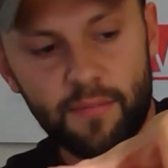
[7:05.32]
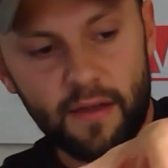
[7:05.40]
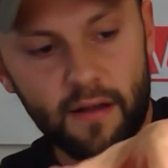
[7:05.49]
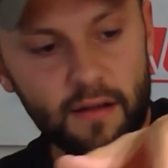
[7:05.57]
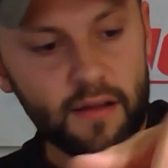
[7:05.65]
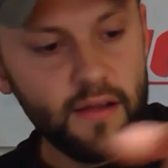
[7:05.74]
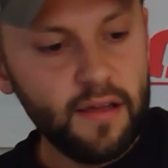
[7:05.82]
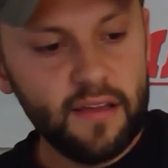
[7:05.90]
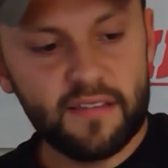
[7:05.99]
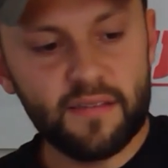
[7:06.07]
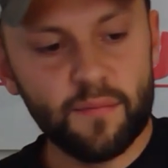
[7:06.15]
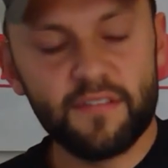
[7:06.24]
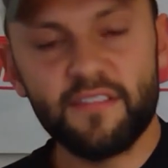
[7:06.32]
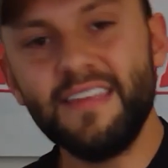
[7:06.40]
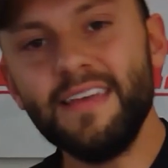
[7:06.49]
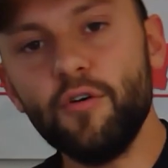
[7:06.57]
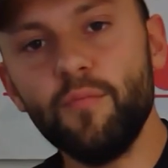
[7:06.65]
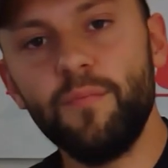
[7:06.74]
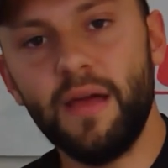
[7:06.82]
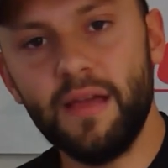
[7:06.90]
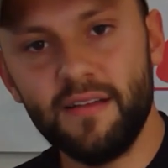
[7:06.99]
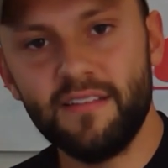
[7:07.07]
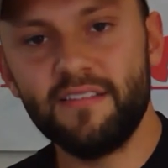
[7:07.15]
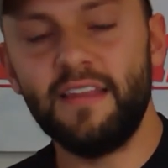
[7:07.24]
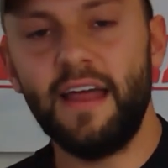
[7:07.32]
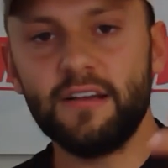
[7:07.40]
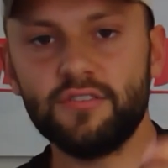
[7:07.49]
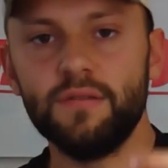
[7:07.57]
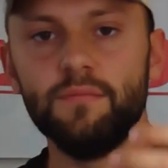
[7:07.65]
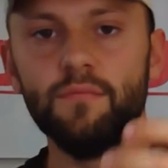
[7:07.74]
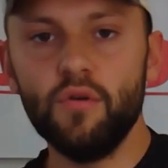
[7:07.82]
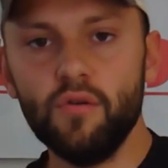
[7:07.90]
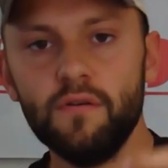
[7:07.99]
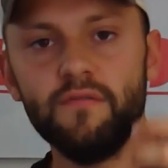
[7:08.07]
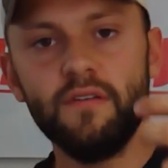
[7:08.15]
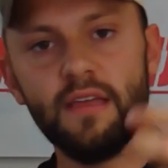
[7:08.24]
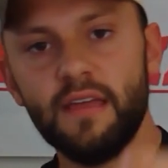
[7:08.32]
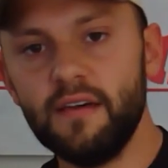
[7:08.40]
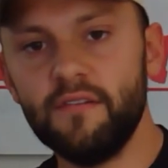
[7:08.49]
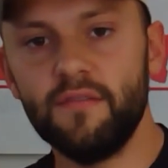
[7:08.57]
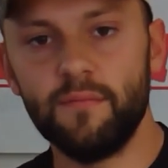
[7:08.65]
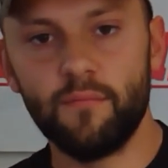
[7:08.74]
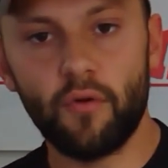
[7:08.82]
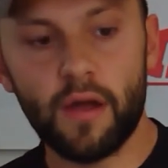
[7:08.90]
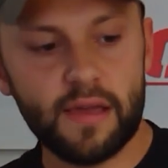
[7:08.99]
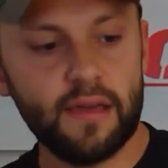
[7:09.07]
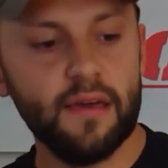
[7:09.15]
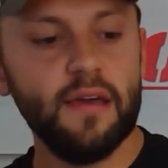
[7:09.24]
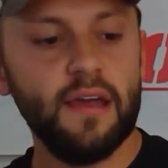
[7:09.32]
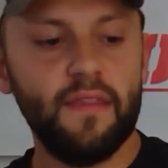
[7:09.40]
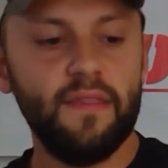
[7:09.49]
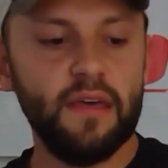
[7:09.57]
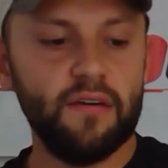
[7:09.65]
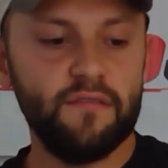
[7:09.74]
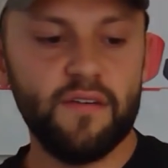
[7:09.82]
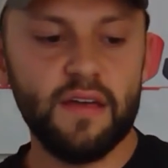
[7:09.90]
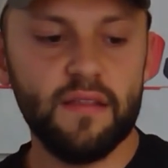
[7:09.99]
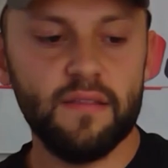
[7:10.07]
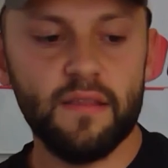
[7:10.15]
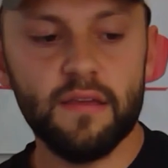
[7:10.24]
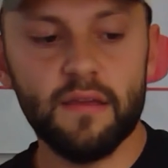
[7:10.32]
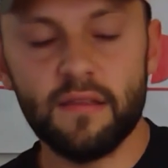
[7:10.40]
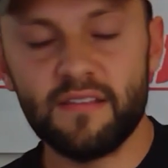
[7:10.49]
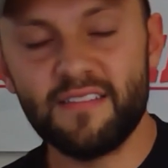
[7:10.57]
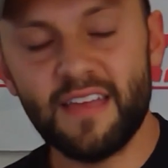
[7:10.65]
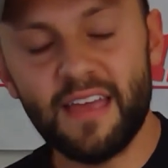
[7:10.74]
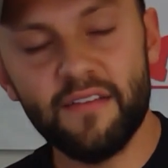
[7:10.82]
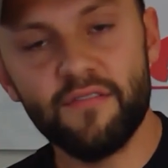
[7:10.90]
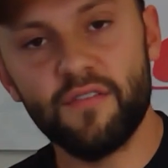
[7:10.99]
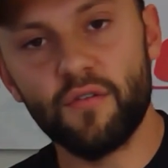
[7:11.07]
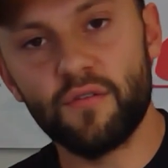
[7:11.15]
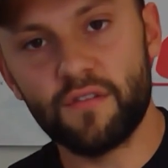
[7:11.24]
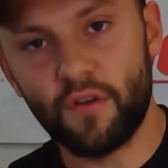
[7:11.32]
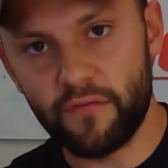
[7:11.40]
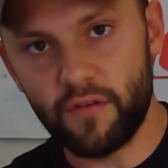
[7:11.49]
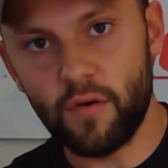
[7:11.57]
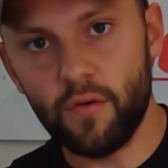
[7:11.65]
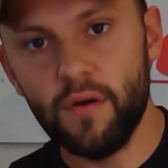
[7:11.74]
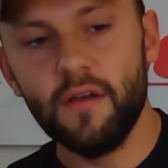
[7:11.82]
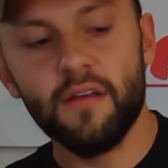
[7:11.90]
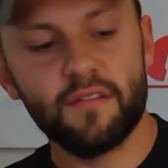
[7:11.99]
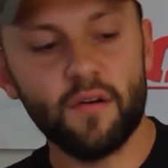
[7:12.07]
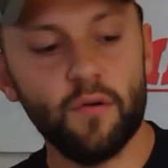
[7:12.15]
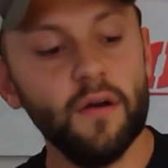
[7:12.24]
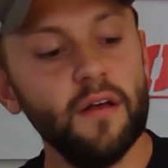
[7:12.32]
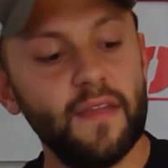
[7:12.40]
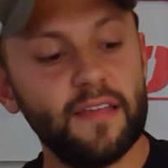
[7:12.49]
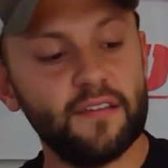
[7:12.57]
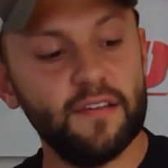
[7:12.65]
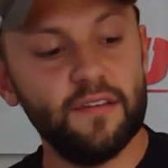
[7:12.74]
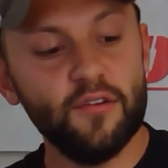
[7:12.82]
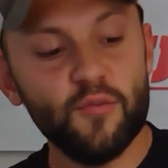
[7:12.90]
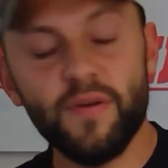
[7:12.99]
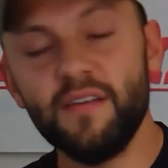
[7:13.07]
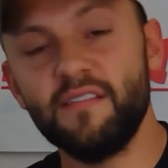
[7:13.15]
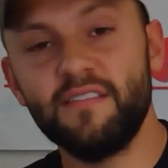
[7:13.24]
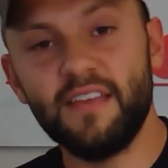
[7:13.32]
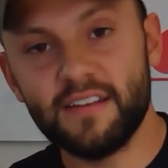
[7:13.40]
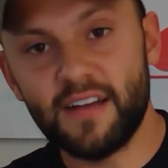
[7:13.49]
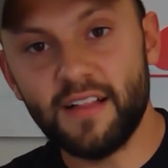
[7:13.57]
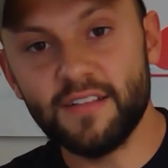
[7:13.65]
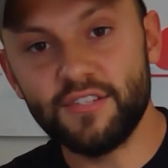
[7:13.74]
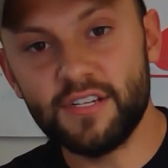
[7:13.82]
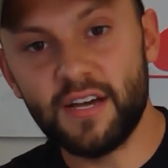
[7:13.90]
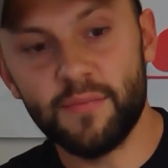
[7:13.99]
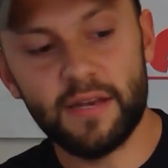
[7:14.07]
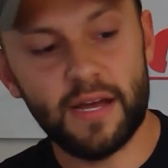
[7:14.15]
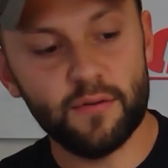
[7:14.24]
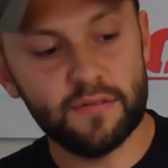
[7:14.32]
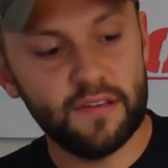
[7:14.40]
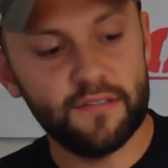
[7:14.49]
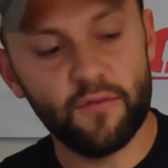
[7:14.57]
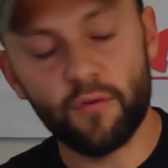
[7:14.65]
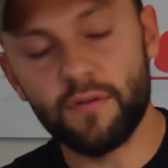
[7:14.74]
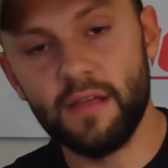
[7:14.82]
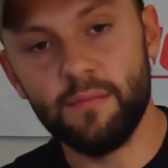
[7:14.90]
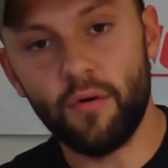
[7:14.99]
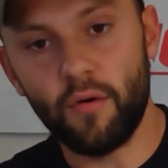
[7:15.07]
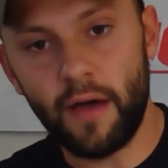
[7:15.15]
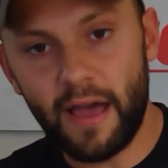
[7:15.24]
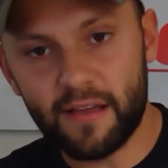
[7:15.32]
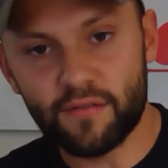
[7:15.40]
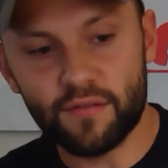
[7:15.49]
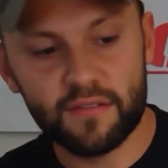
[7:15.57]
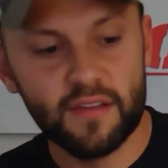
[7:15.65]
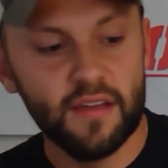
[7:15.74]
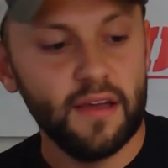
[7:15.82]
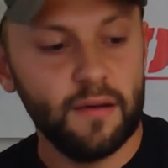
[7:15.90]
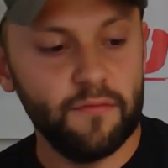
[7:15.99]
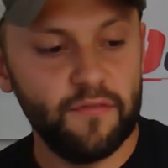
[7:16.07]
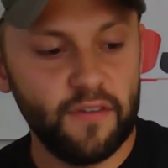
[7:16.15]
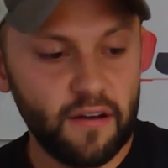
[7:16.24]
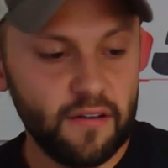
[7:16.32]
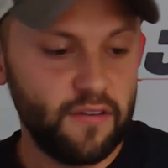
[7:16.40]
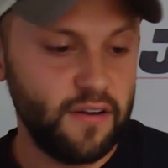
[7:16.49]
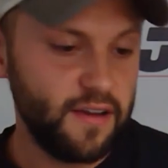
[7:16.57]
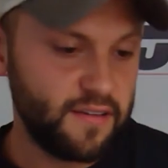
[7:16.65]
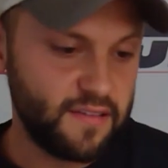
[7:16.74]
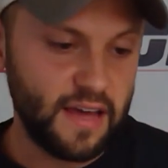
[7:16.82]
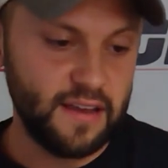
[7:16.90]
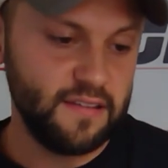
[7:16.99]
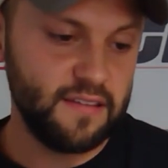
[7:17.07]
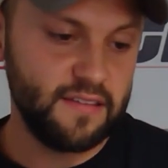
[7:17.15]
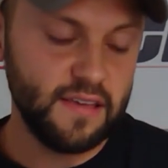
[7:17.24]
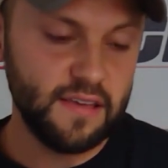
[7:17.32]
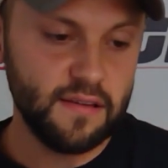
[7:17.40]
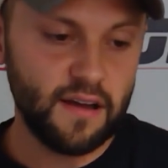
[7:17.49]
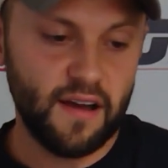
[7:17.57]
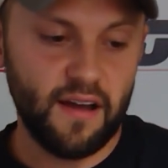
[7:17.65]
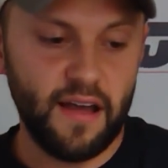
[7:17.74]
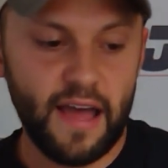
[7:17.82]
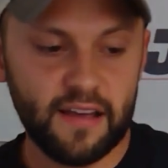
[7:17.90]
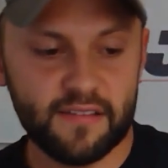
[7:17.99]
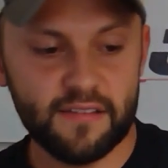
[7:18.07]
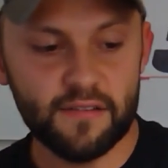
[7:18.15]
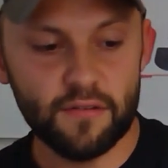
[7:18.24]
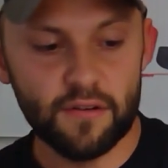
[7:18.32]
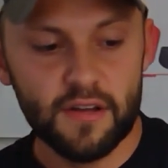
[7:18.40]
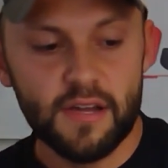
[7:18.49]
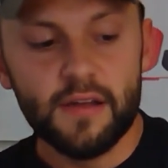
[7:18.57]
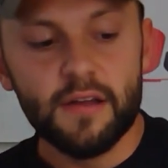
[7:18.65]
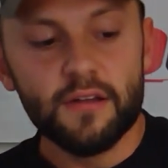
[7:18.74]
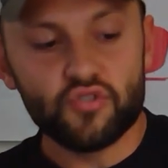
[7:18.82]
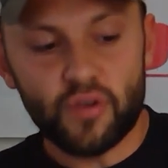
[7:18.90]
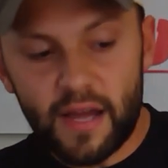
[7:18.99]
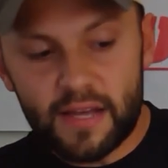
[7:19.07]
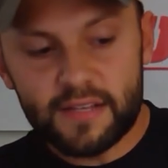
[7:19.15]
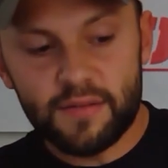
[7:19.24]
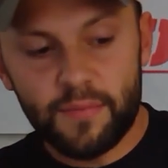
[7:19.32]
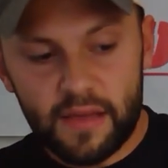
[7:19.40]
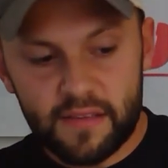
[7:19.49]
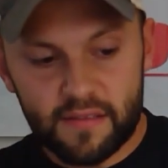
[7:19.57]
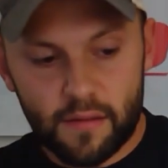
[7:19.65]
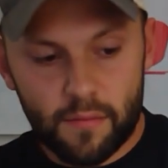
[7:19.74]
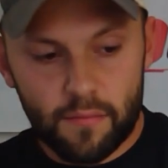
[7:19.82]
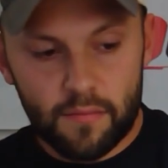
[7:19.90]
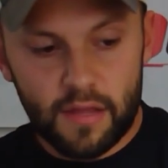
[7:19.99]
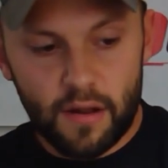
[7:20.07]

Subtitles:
there is some steel bands that actually move and give and break in the event that it saves your servo. So that's a new piece of technology coming out with these 14-bolt axles. I'm very, very excited to see Axial trying to make some,